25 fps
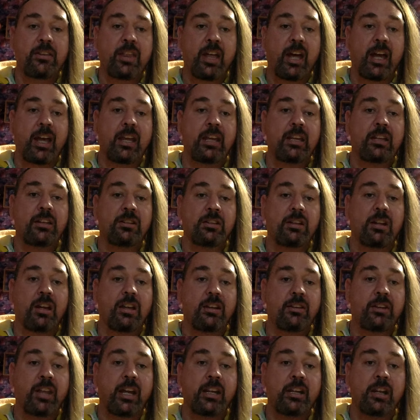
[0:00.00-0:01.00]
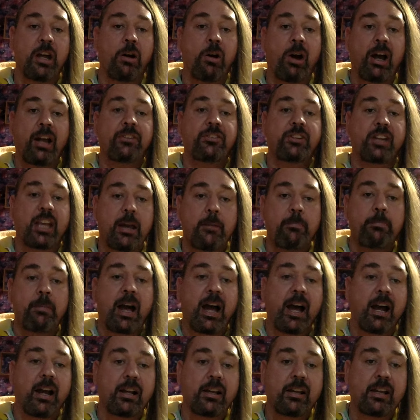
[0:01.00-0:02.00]
They know how to get
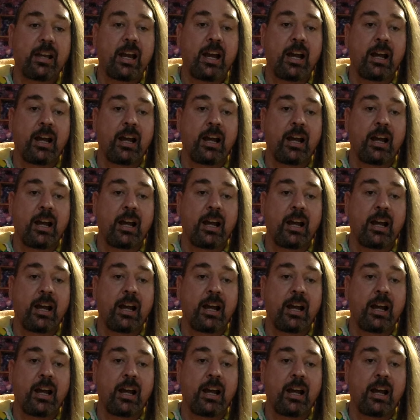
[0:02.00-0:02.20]
back,